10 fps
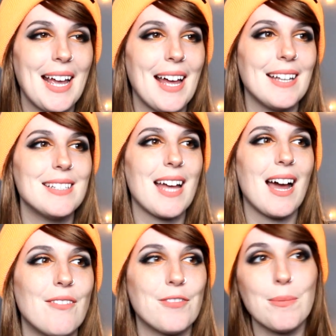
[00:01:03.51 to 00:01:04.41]
And
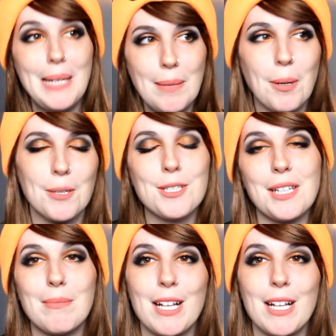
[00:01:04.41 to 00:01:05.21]
for me personally,